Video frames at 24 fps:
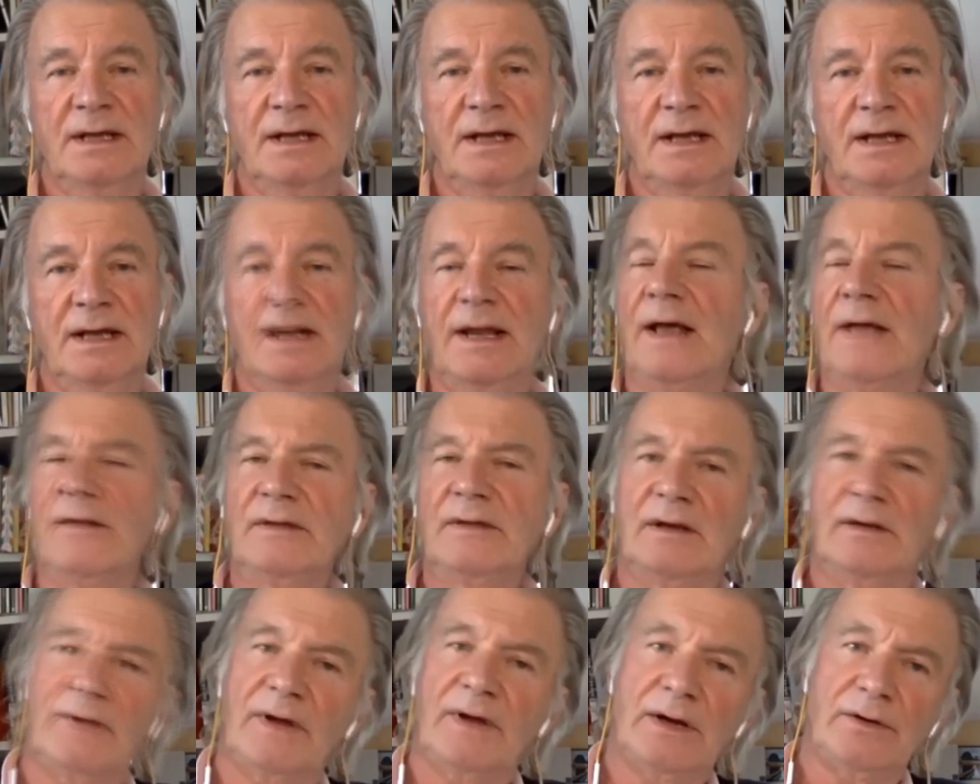And
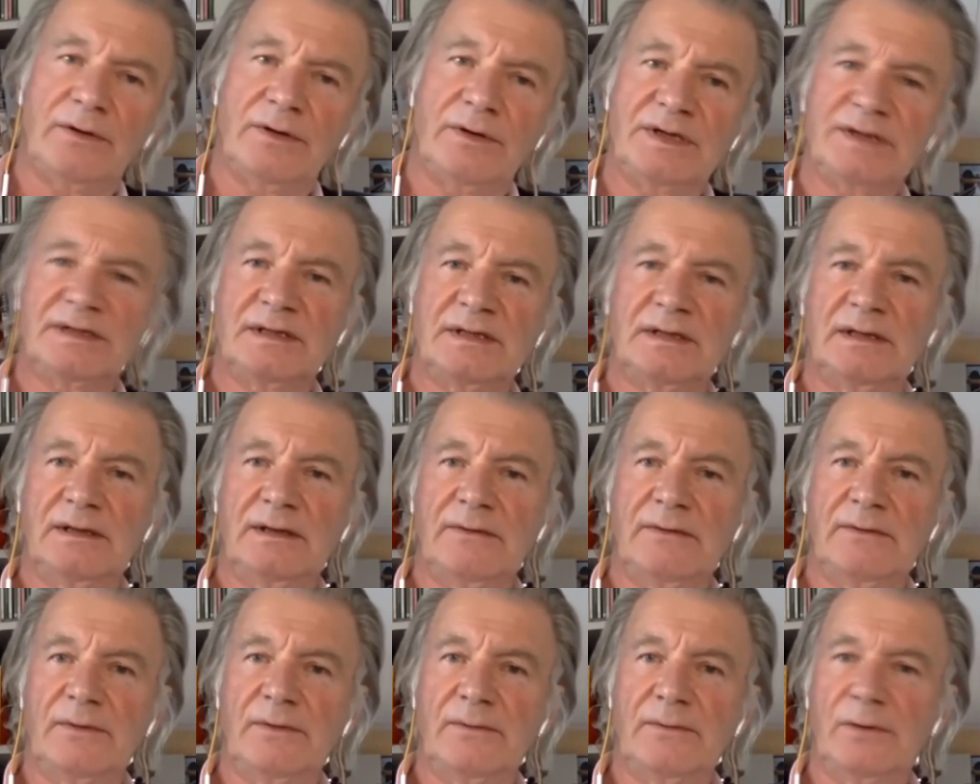until very recently,
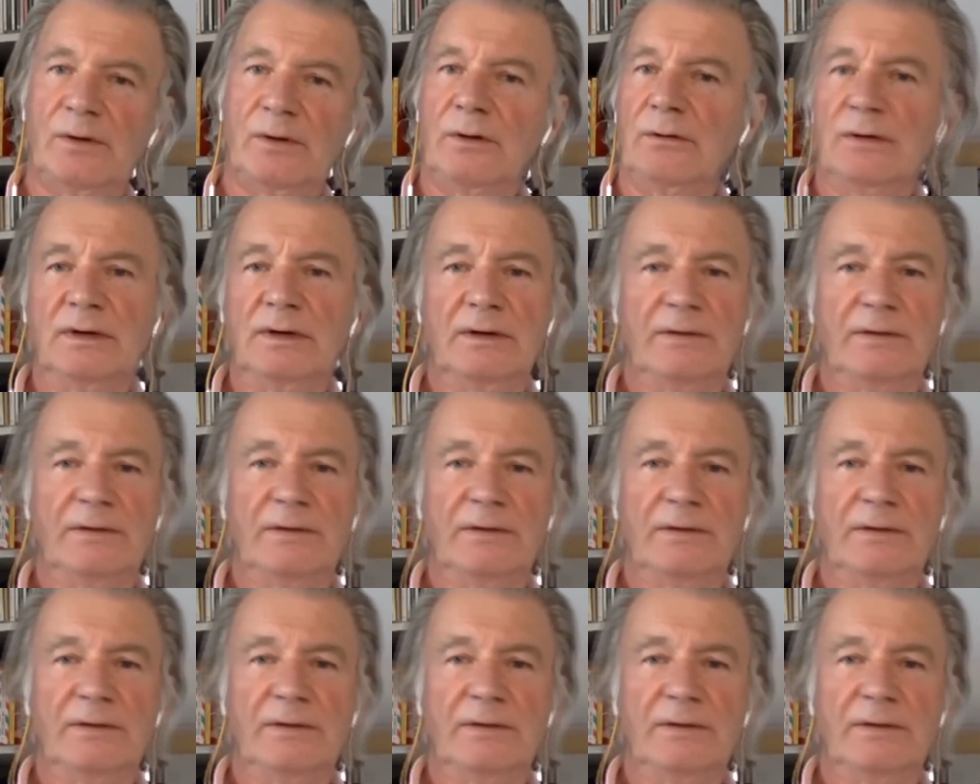we were only